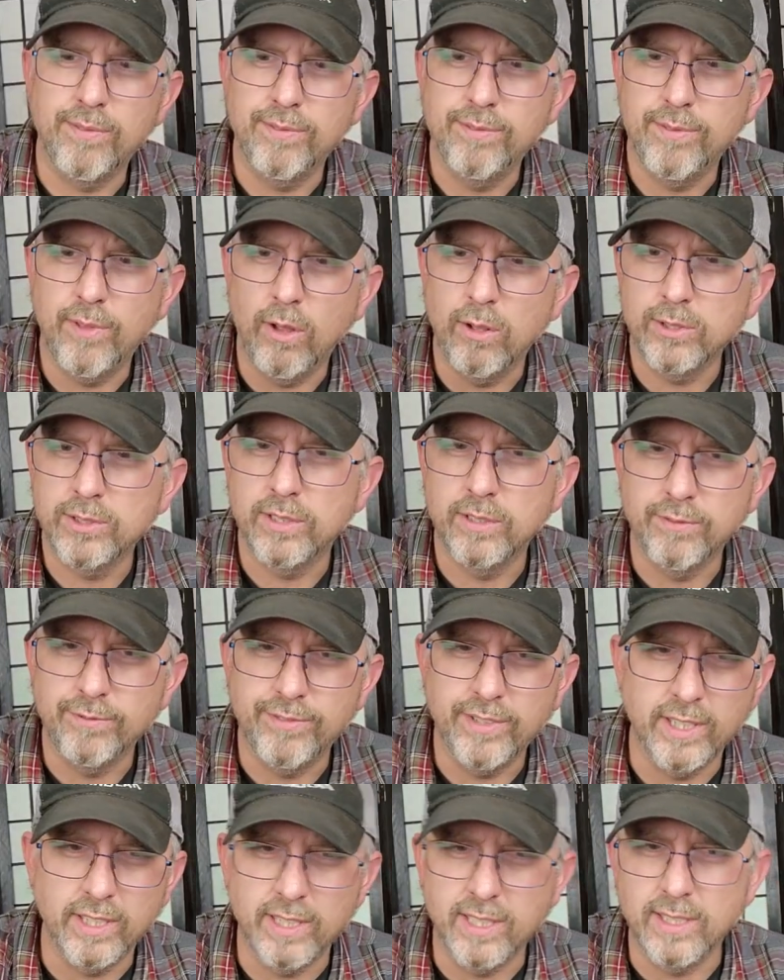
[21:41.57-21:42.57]
thoughts and
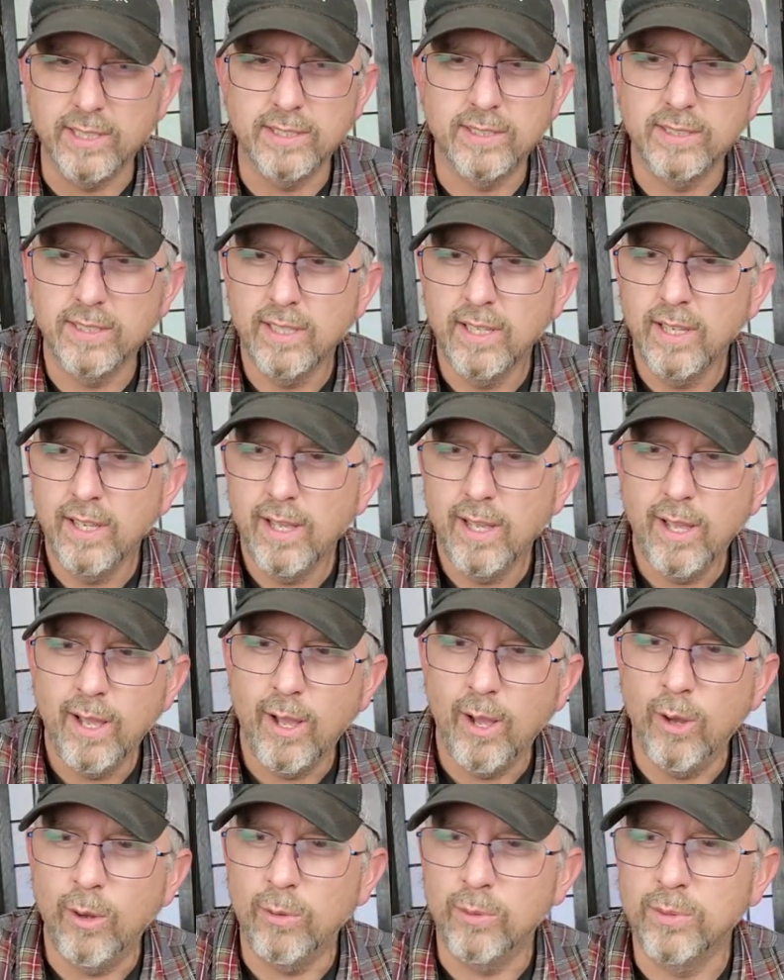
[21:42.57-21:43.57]
feelings
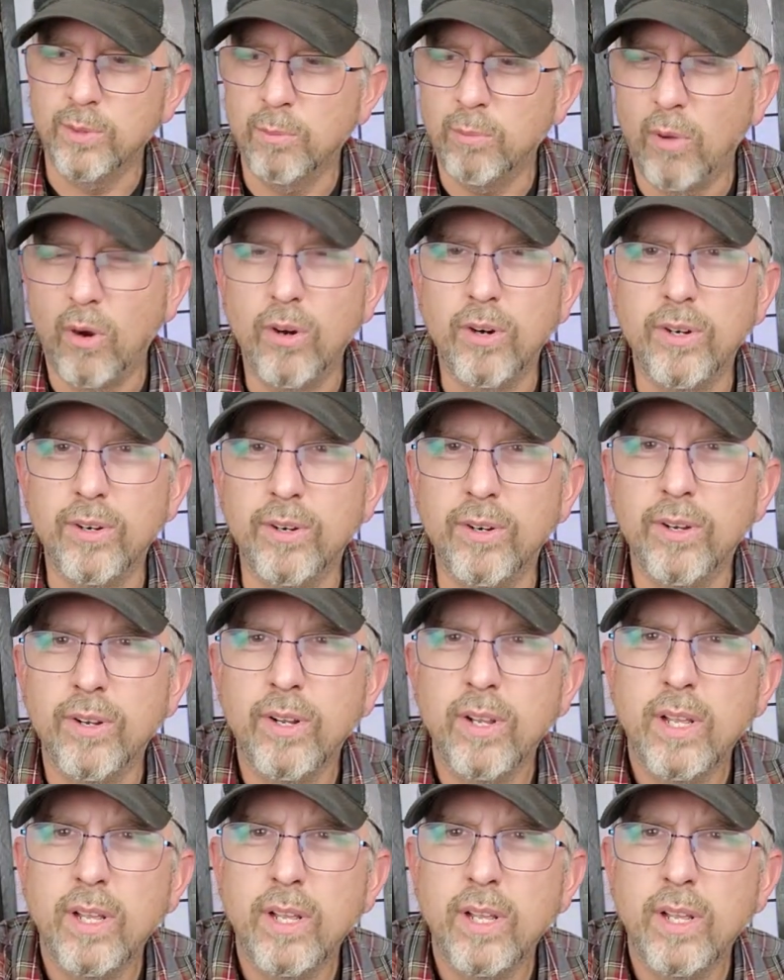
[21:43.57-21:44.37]
on the Martin?